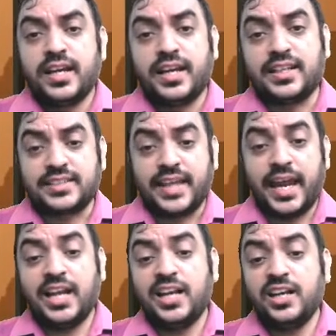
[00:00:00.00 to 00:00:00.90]
It is
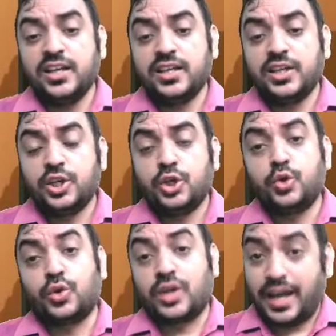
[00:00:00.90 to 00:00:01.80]
held
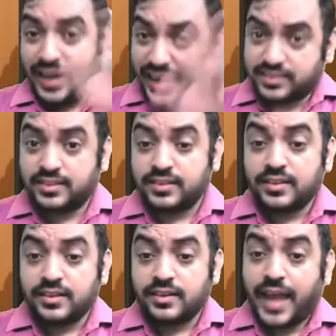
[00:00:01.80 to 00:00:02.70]
to
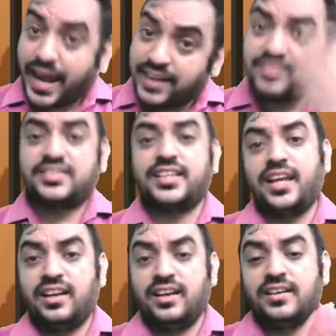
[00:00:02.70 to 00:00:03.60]
collect and
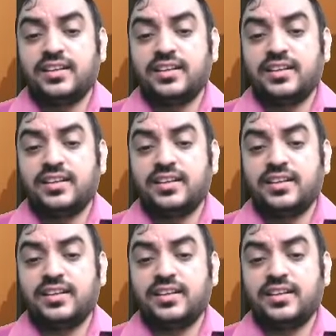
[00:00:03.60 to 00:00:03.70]
sell,